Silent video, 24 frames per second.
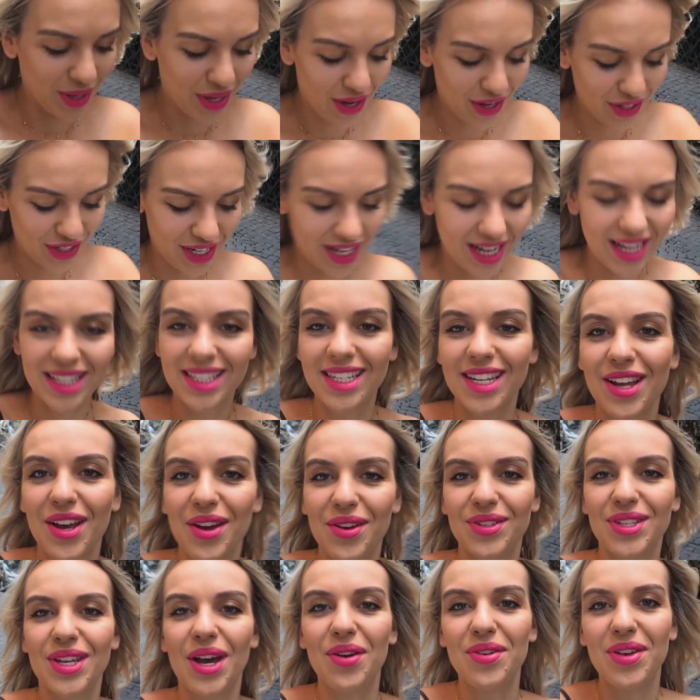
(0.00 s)
can't check into the
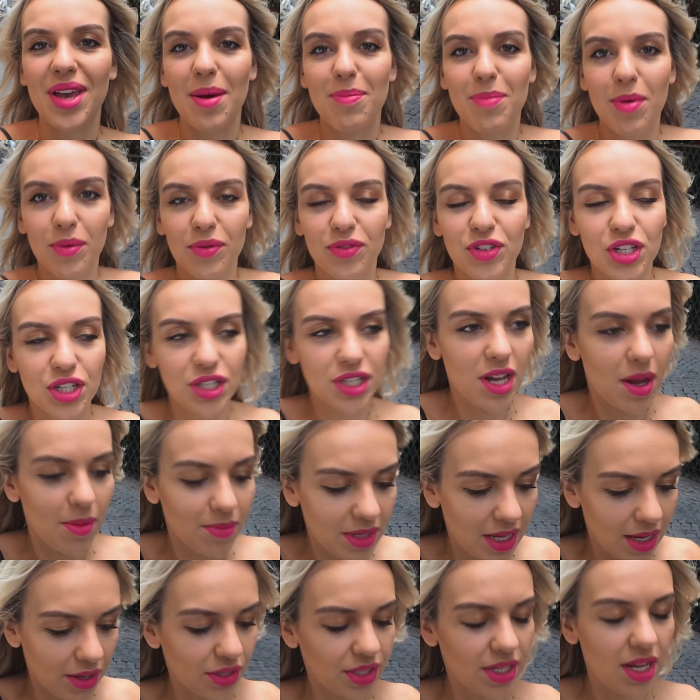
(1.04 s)
hotel yet, but we've just
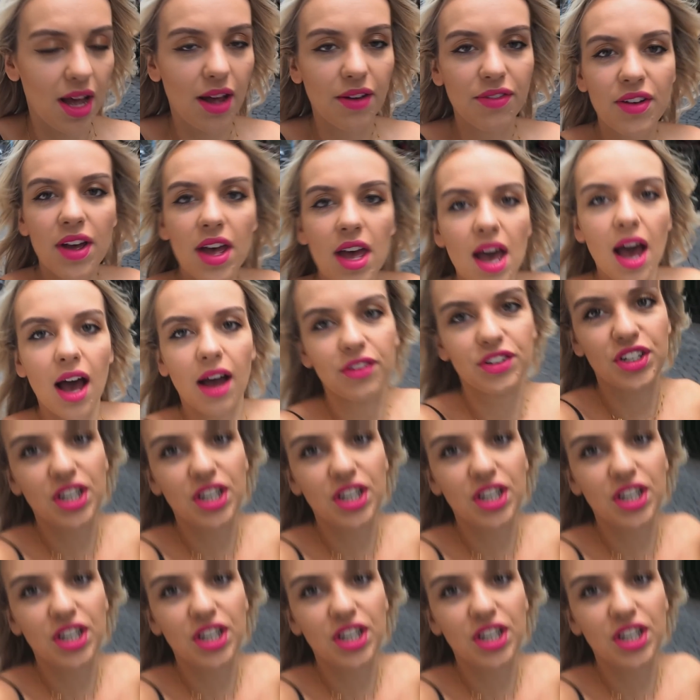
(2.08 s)
dumped our stuff. I've